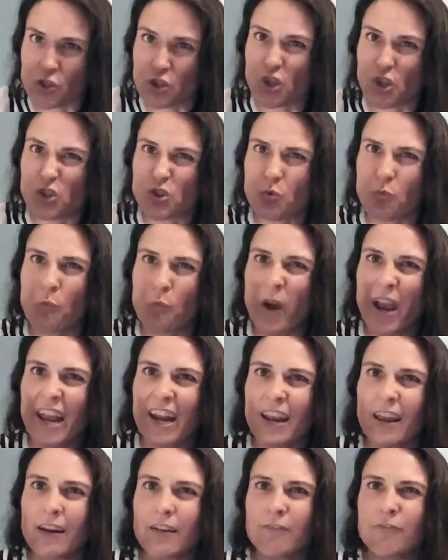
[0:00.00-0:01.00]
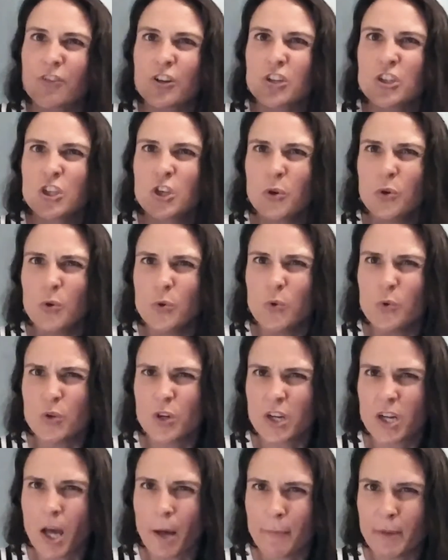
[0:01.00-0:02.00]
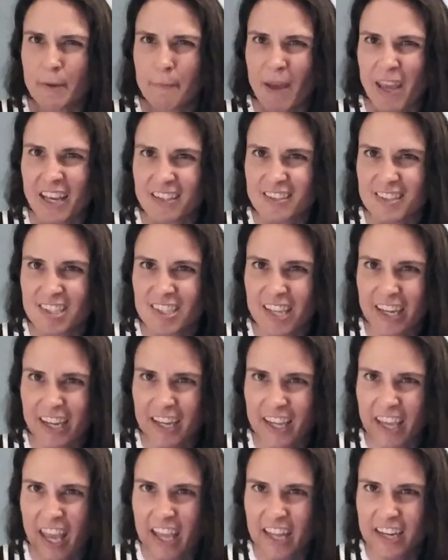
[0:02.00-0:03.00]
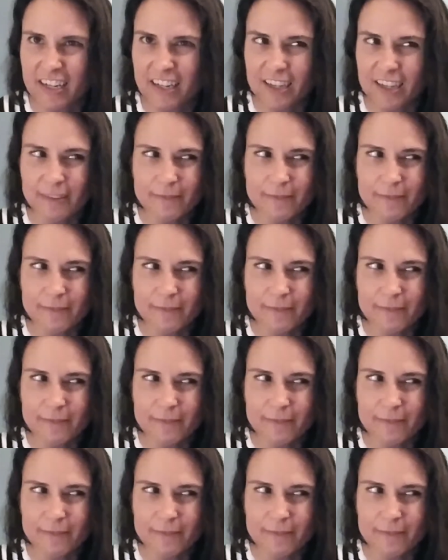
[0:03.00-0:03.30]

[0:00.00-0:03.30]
just waiting for you to come and make it sing again.